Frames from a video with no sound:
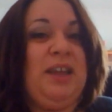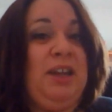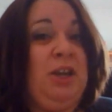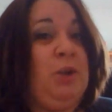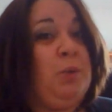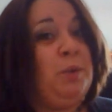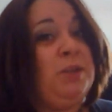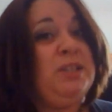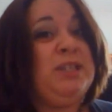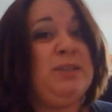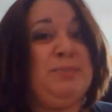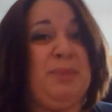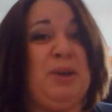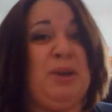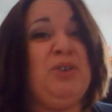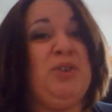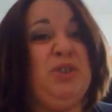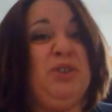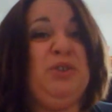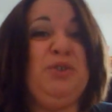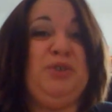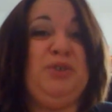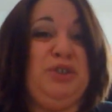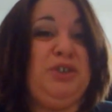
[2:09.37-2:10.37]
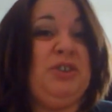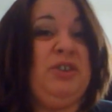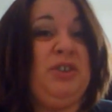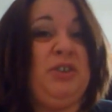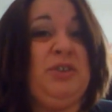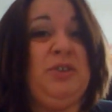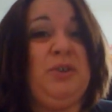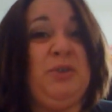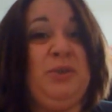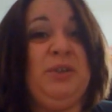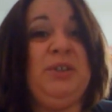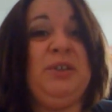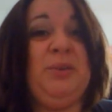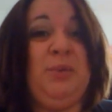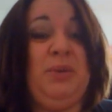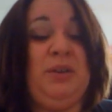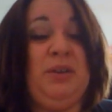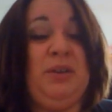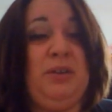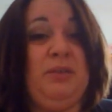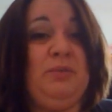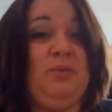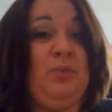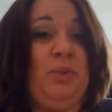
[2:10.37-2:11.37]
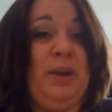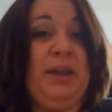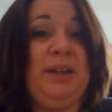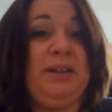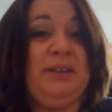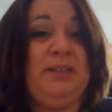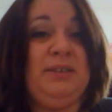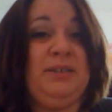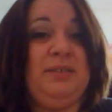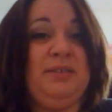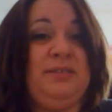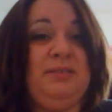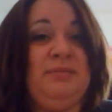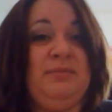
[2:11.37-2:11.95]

Anyone's bound to lose a shitload of weight.